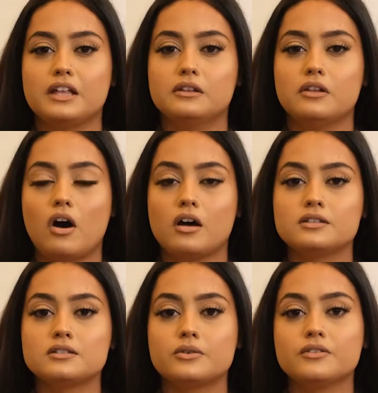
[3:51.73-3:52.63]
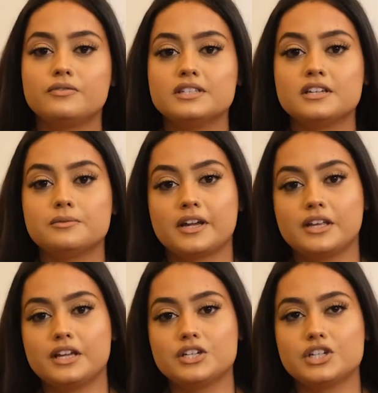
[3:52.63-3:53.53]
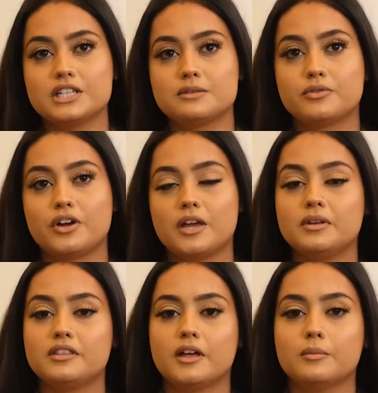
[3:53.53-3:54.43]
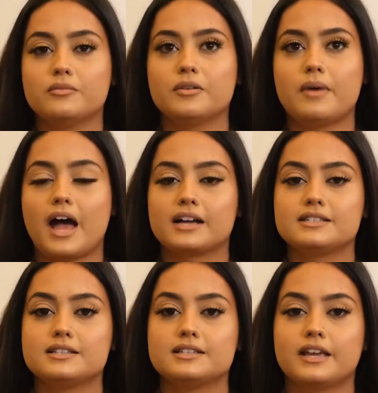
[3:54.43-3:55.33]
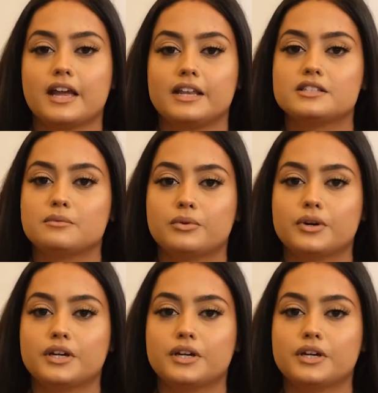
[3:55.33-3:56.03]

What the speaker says: laws or visa regulations prohibit them from accessing any support.